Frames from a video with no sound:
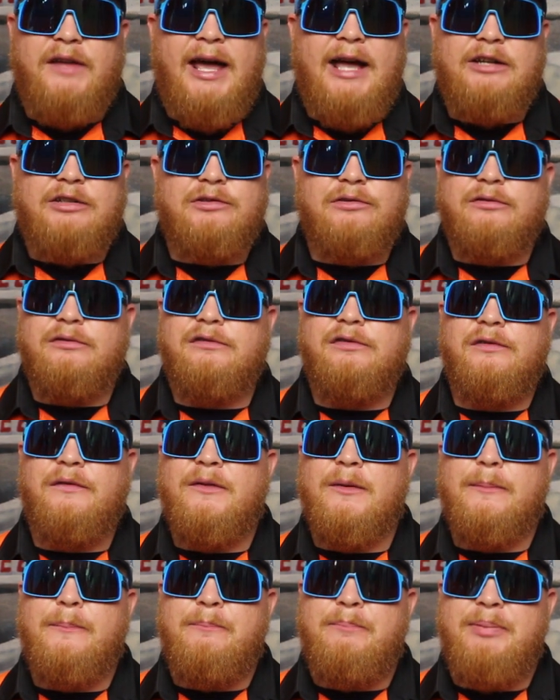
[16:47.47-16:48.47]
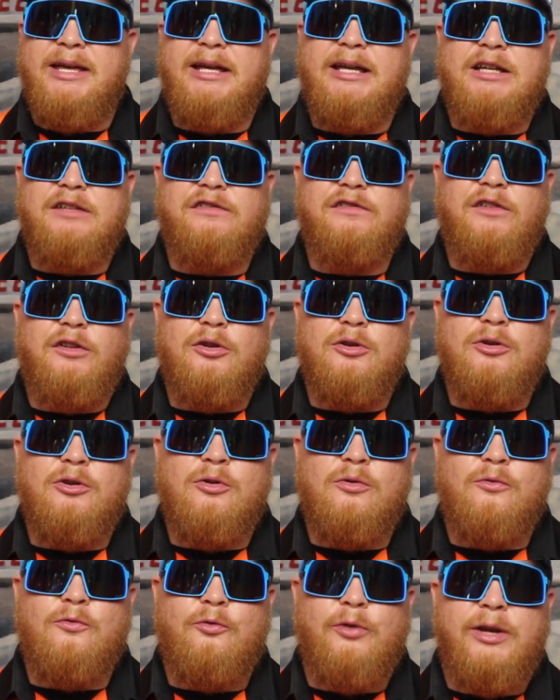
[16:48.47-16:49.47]
Nationals, the biggest
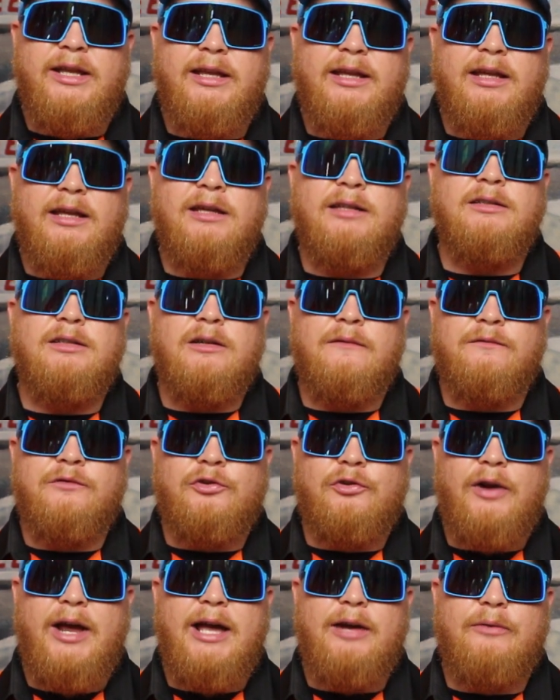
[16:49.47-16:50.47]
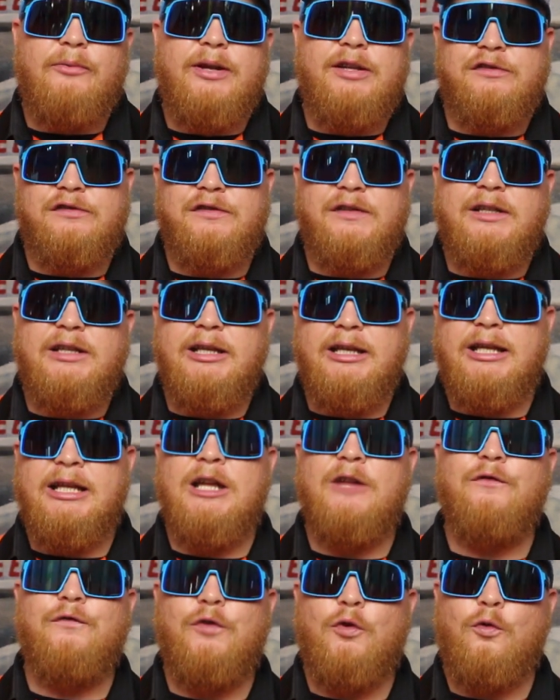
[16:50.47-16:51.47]
weekend of drag racing
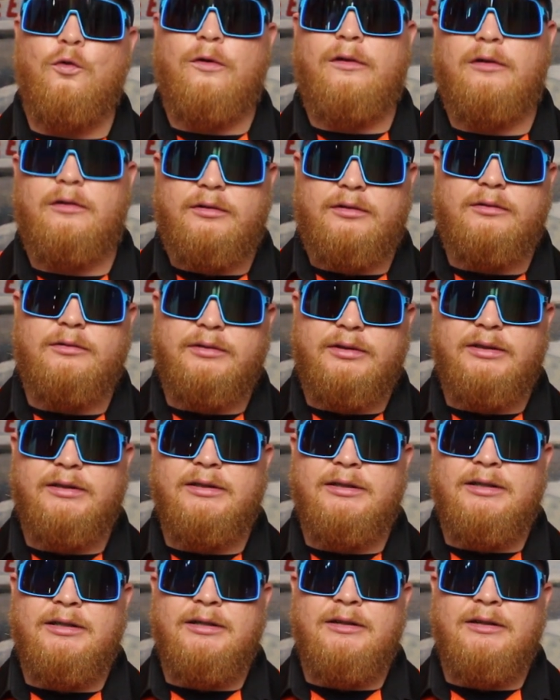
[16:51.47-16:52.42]
in the world,